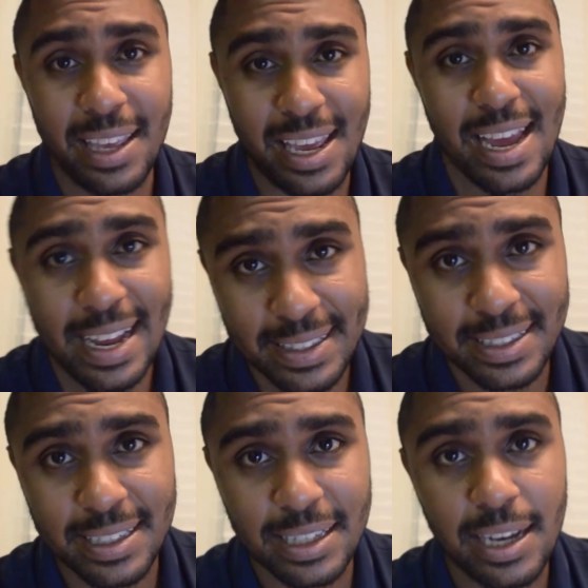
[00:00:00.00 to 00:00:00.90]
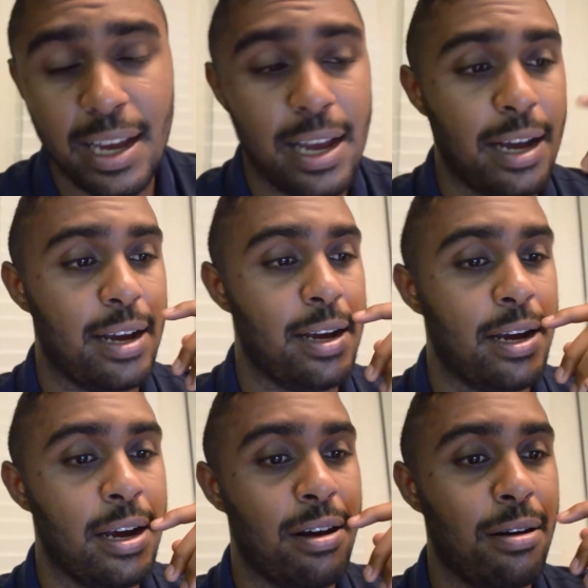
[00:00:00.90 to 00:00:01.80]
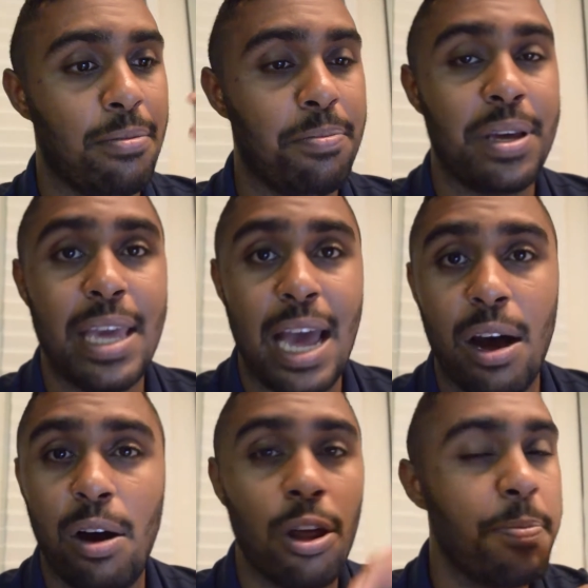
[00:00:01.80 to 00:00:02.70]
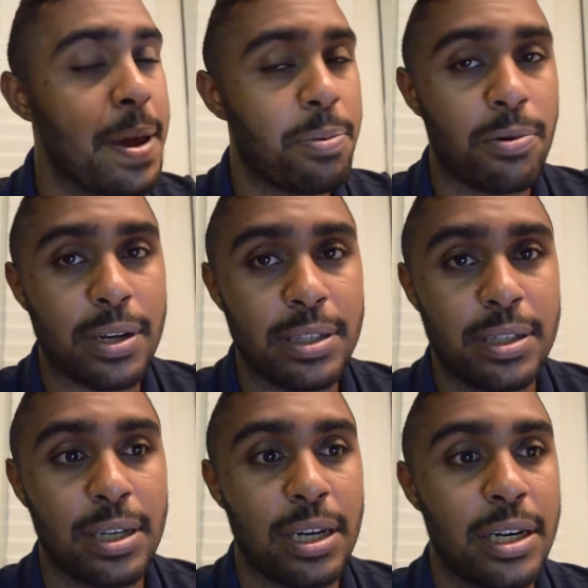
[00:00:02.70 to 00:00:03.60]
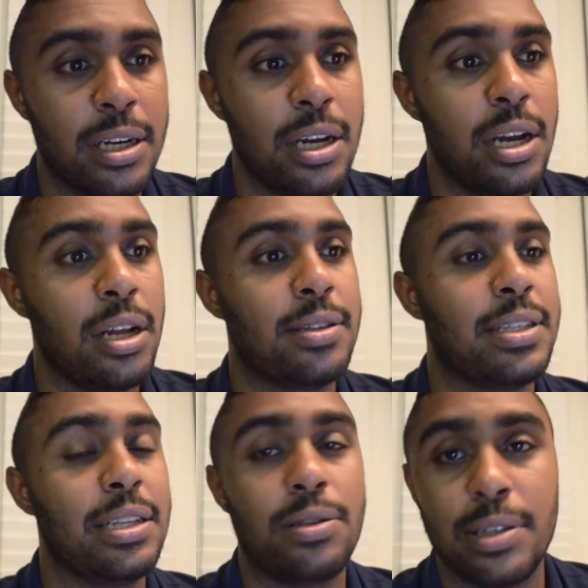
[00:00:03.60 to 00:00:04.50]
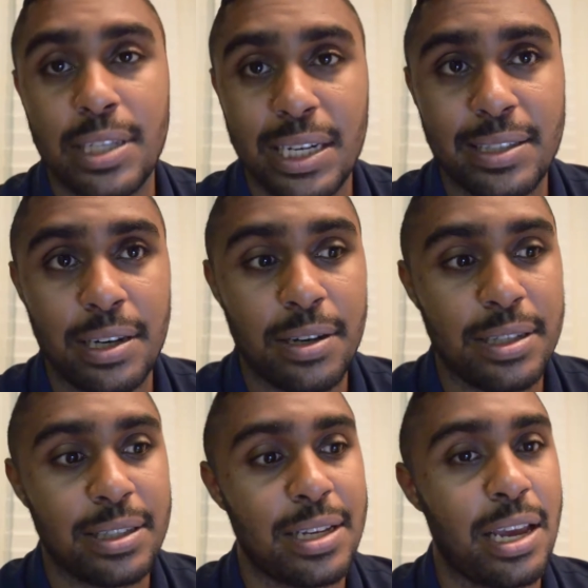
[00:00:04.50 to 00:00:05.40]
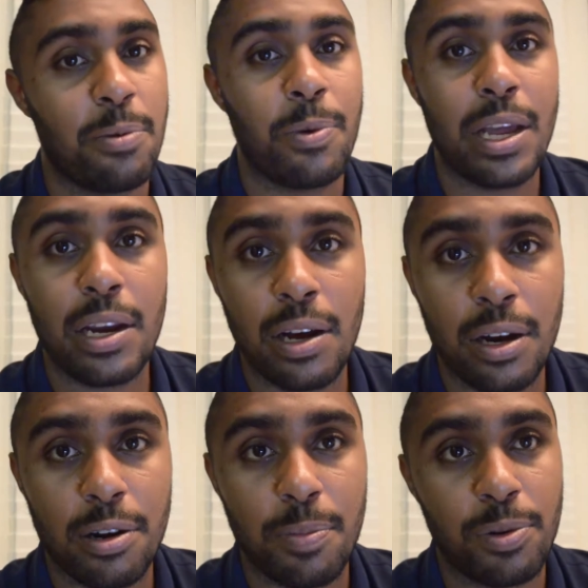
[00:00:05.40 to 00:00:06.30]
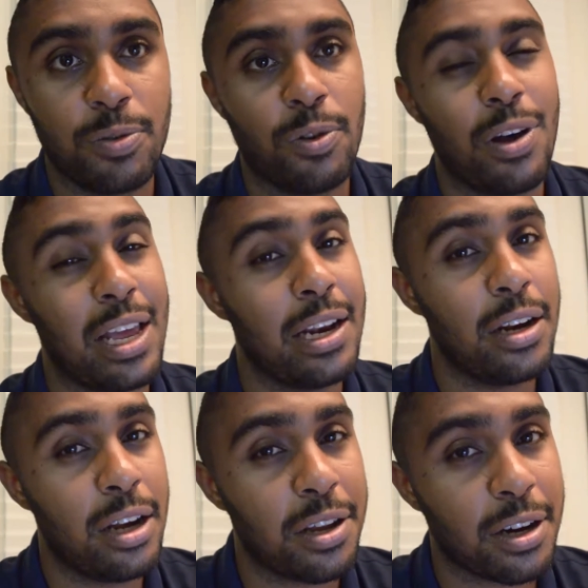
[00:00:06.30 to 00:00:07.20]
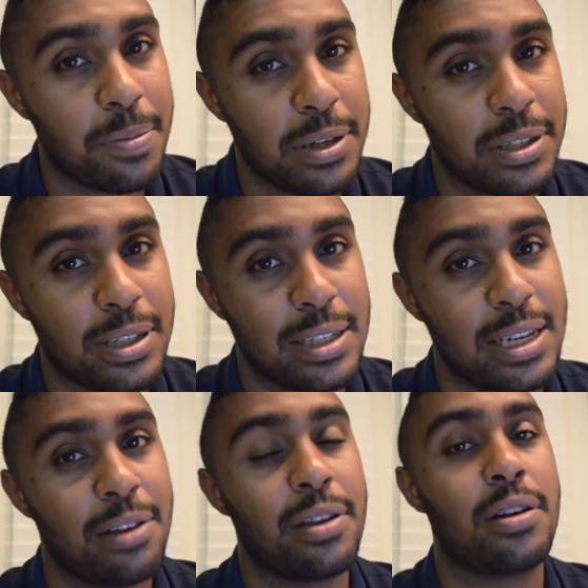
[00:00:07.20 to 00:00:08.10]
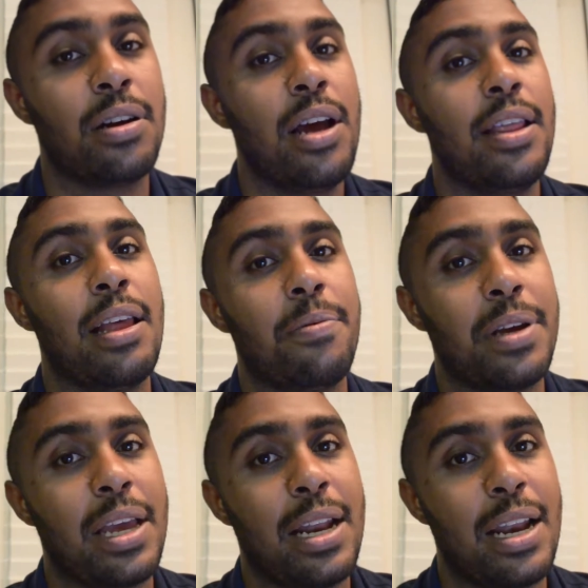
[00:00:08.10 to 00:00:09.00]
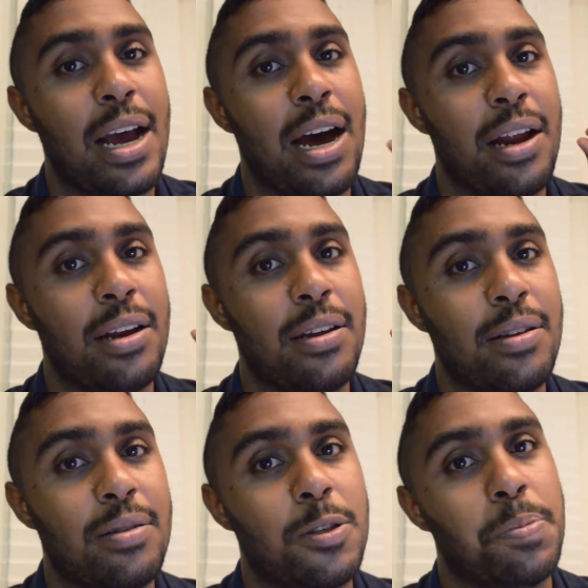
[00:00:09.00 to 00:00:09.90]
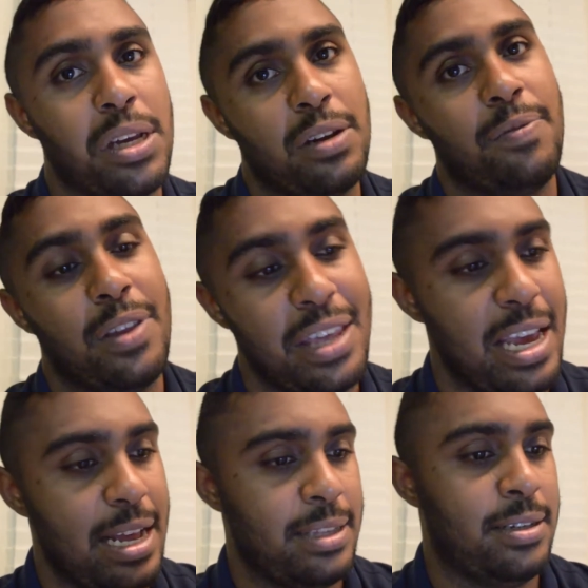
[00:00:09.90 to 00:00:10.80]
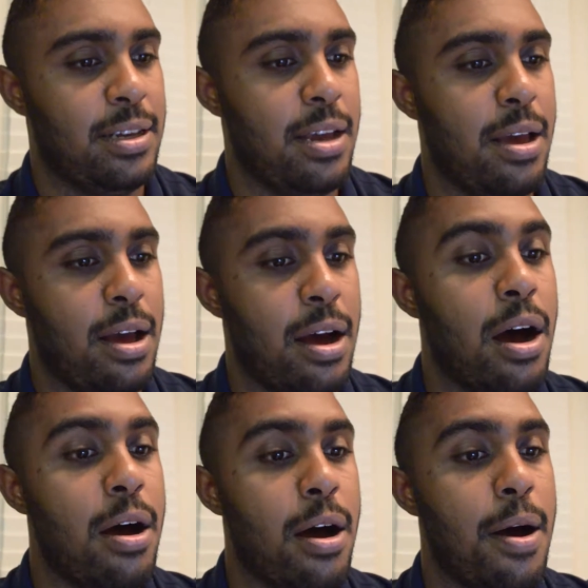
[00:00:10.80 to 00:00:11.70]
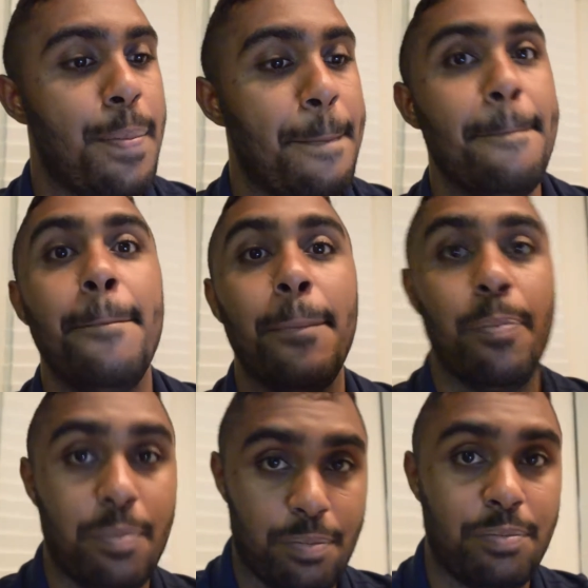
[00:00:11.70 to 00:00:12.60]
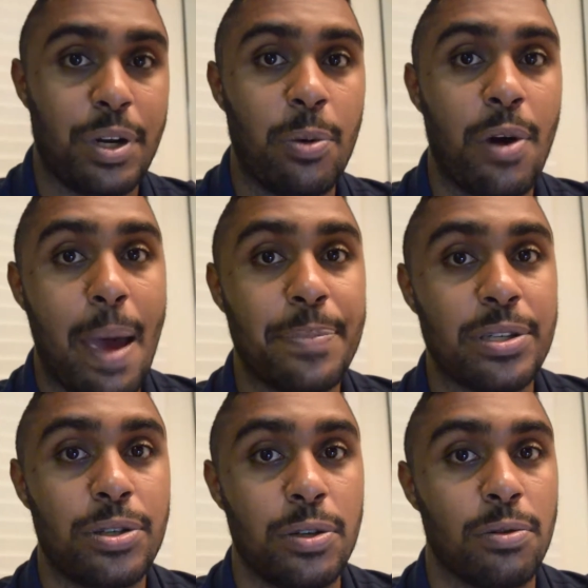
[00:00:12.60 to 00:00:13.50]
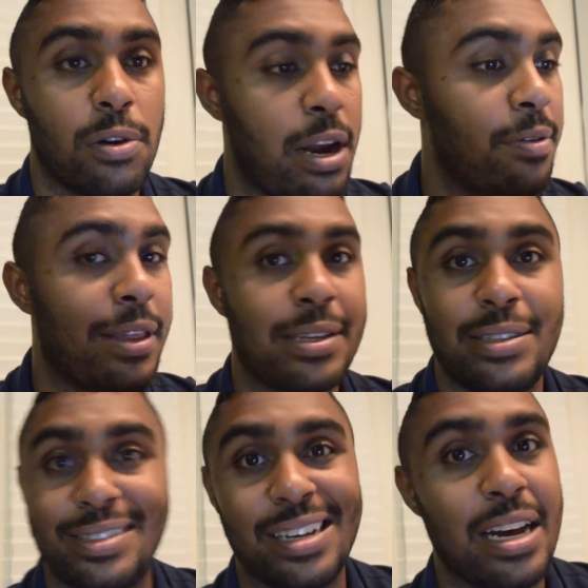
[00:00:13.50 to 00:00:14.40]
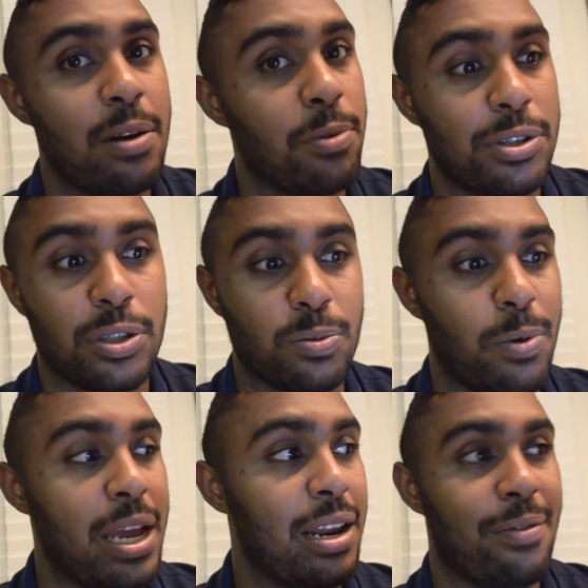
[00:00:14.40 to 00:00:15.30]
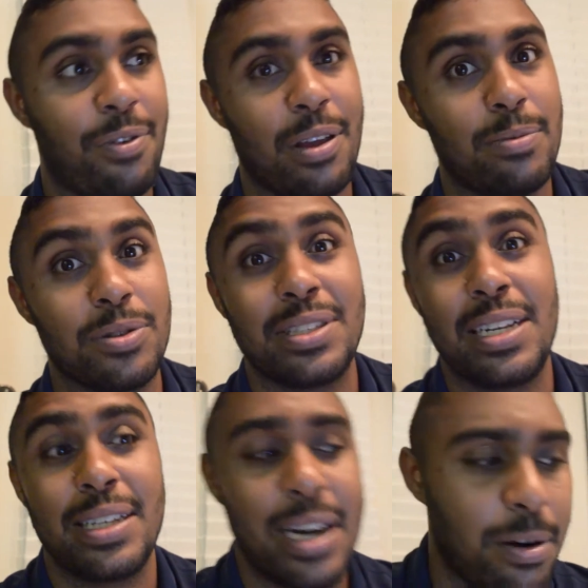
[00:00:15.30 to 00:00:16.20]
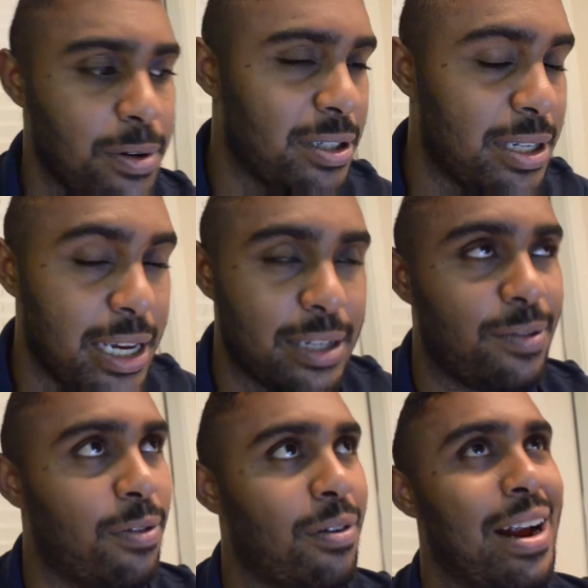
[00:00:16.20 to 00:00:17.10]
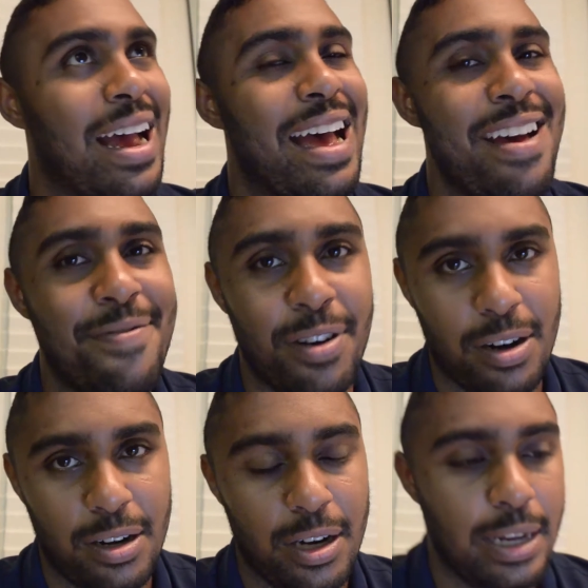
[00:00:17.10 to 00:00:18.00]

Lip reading: yet. But yeah, all the paperwork is done, sent to the Secretary of State, waiting on her approval, and another commission that's out there that we cannot speak of yet. But it will happen soon. Everything's done. We're just waiting for them to send it out, which takes forever.